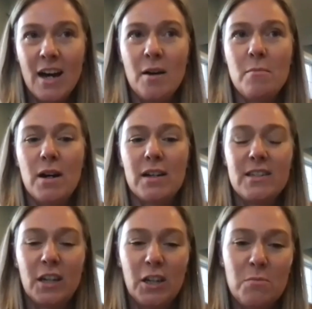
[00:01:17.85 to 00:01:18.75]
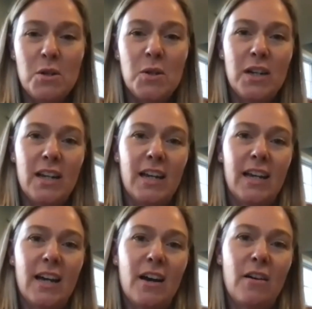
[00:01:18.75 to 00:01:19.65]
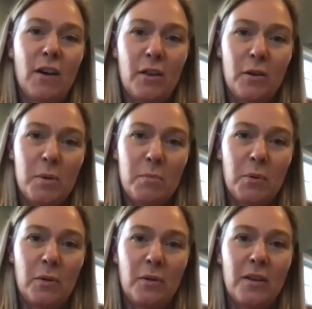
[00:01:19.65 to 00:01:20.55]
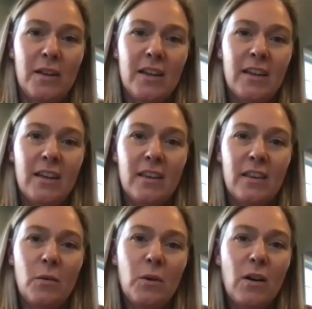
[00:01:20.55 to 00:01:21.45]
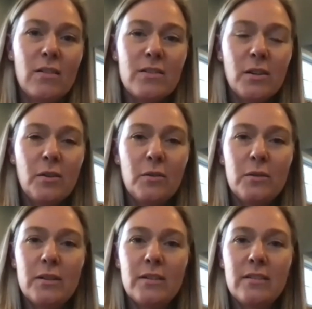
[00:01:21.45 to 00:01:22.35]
amongst a community of other people that were also